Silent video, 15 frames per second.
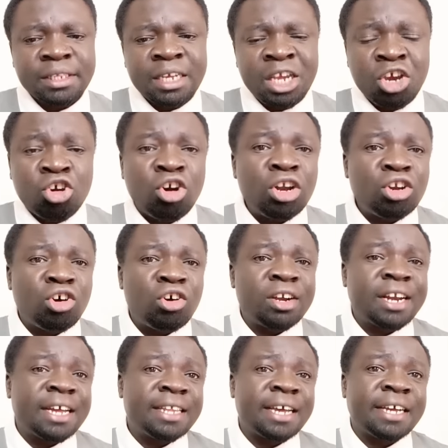he called on
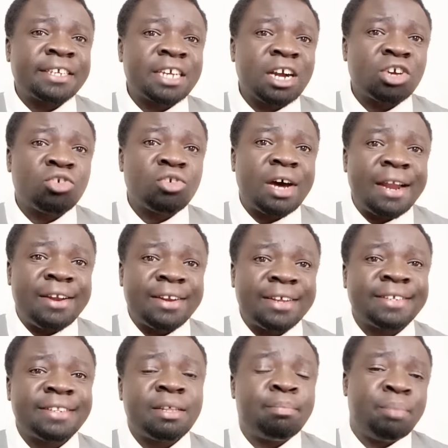Gachagua to
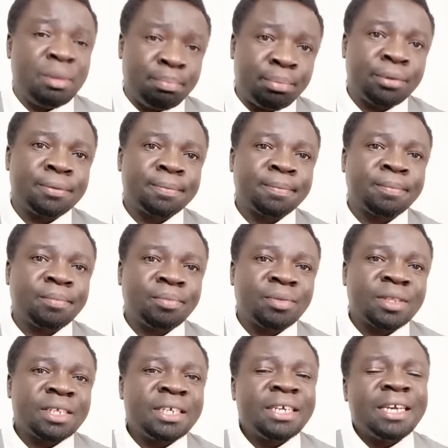address the people.
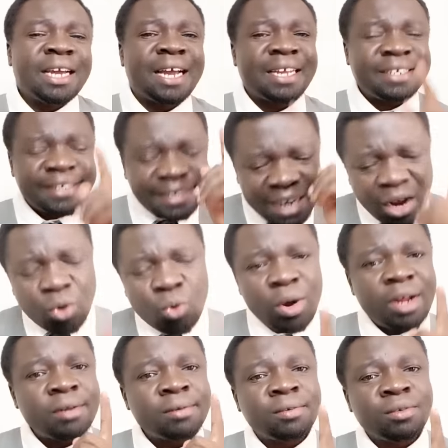
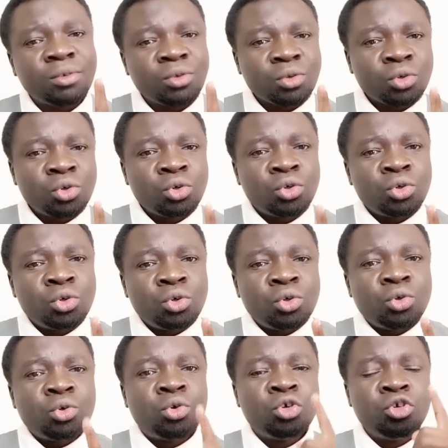Gachagua,
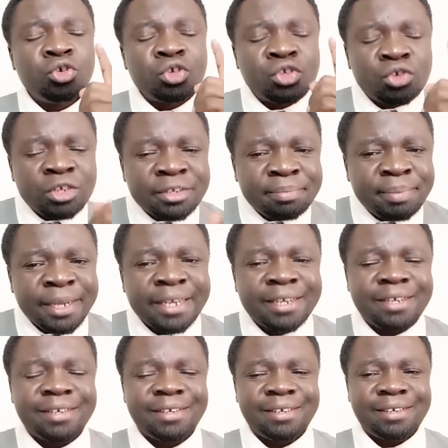who used to
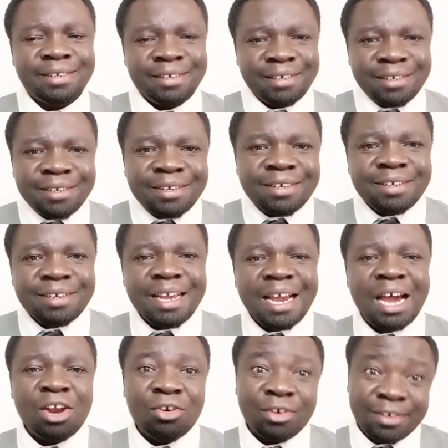speak
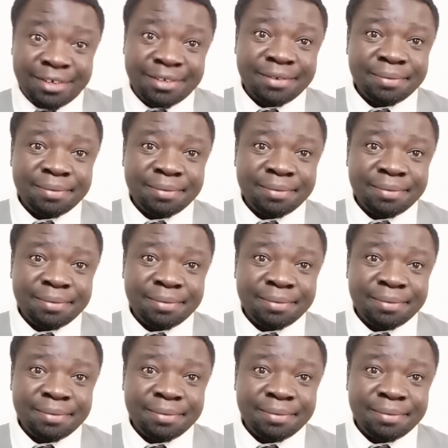a lot,